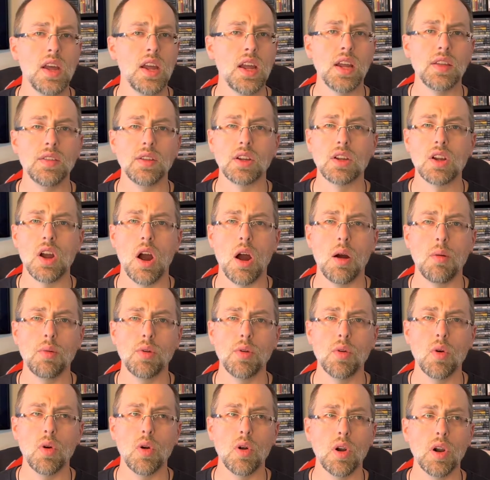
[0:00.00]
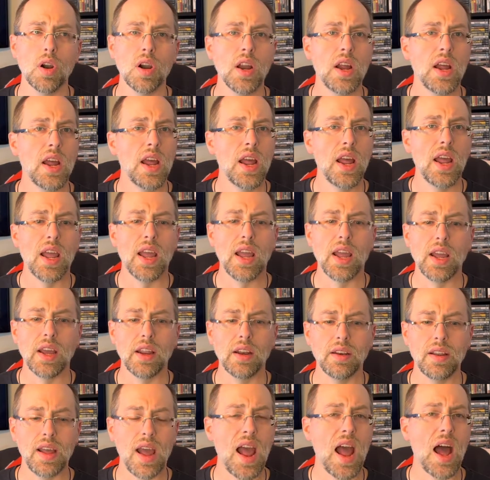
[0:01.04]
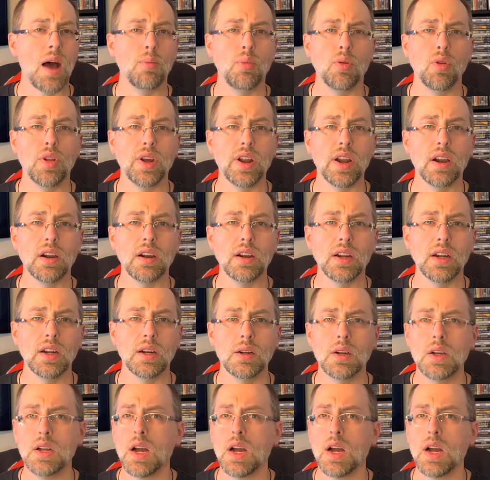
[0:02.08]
in the Commodore and Apple era.